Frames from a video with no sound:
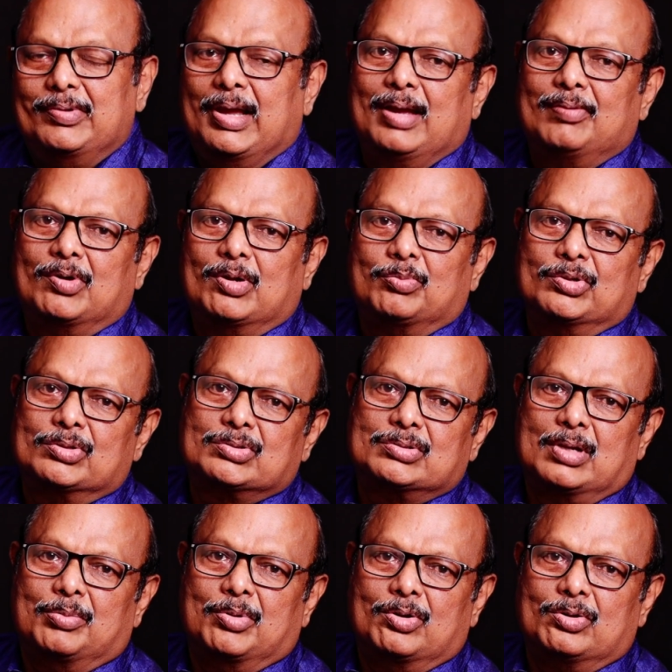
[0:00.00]
have
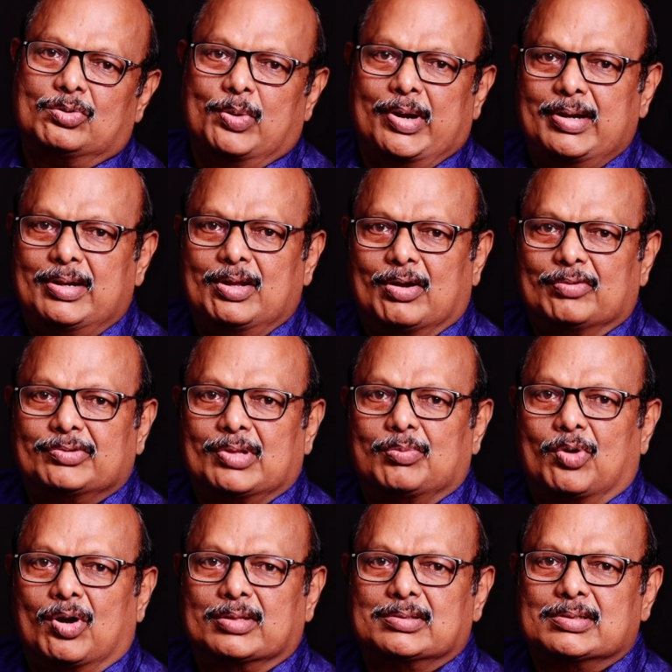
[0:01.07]
almost about 20
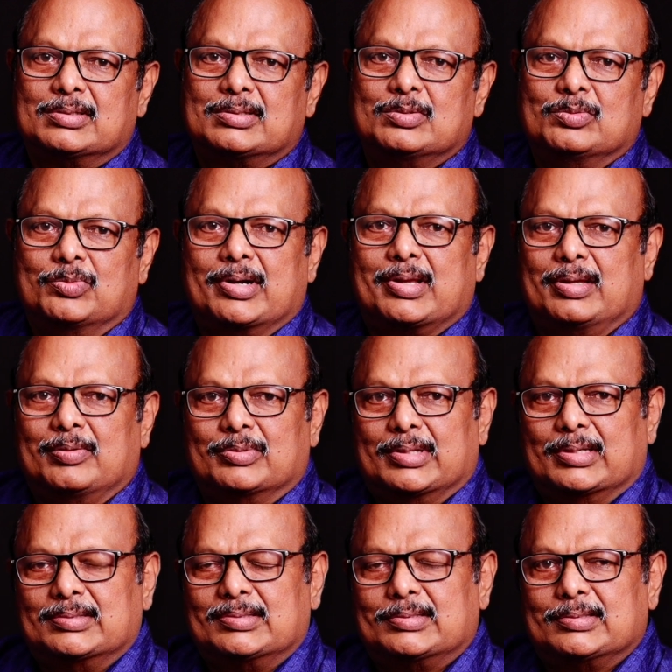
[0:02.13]
ophthalmologists working
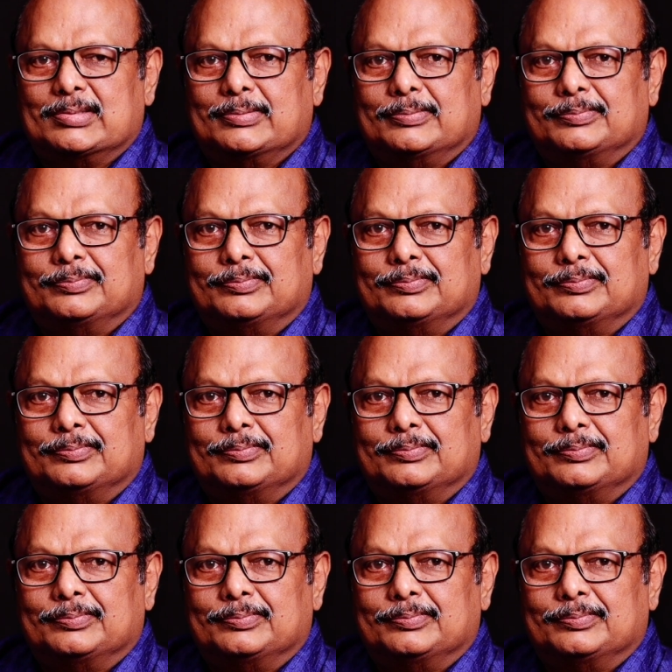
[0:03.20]
with us.